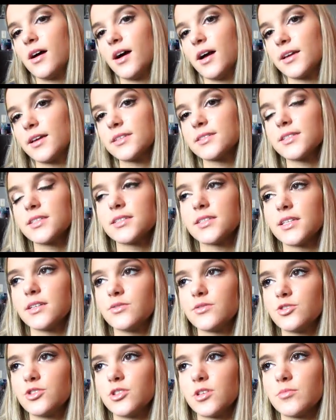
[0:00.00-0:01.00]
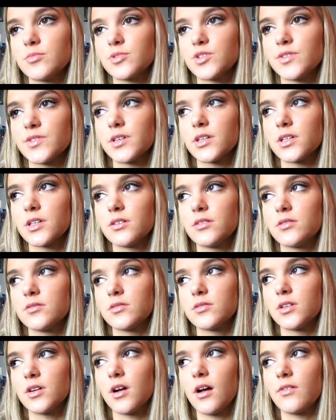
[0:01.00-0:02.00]
I guess like Dave and James Franco
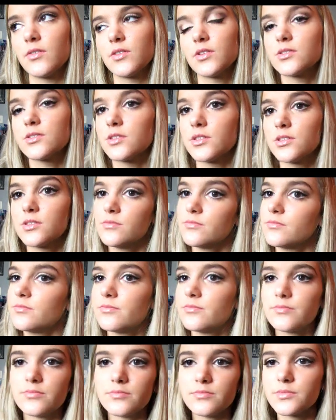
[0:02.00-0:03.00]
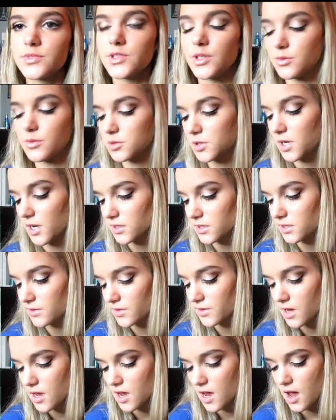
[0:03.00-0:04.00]
are obviously so
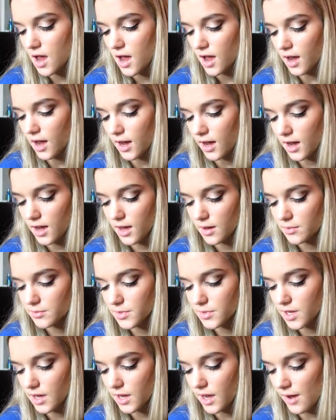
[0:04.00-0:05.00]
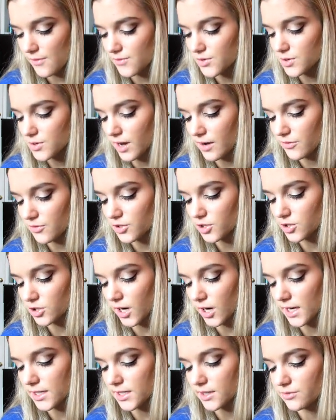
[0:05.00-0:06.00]
attractive. Um, have you ever
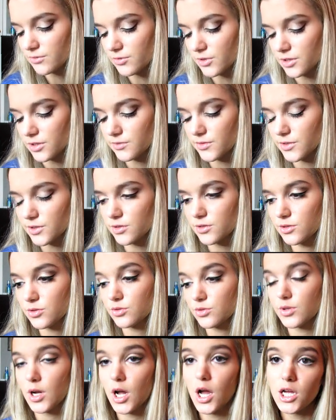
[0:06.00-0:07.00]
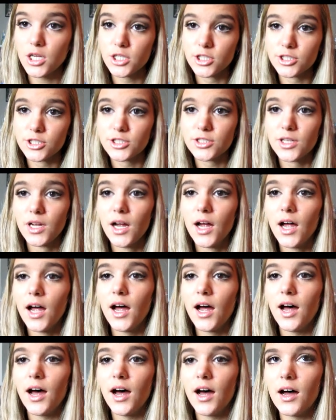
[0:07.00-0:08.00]
cried in front of your crush?
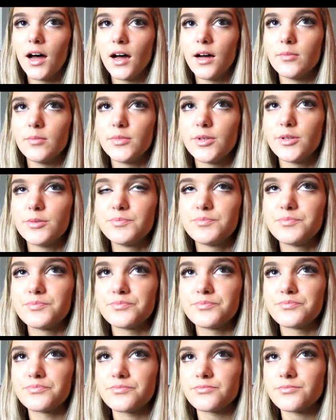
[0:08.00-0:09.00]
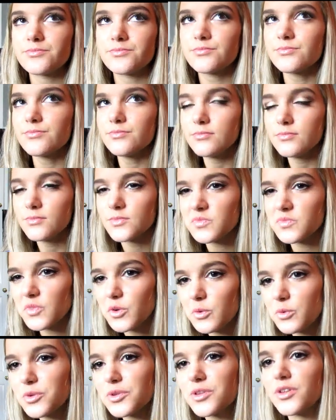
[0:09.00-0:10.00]
Um,
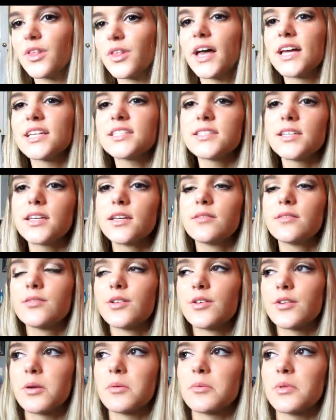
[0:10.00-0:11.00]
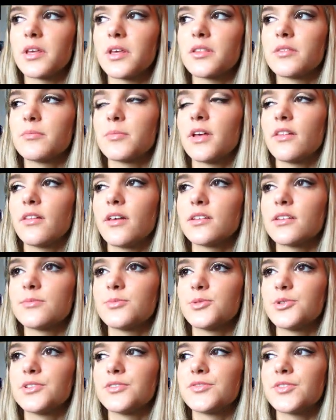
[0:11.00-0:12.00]
well, the last like, okay, maybe like my
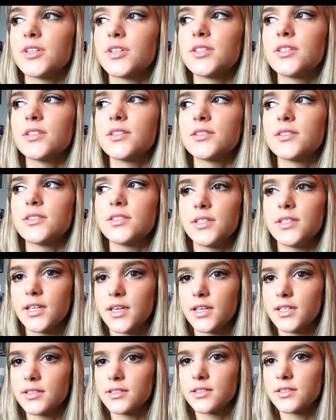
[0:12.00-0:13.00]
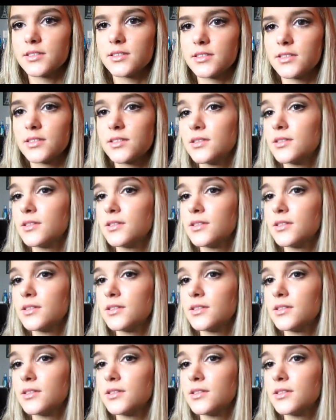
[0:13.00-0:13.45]
last boyfriend, yes.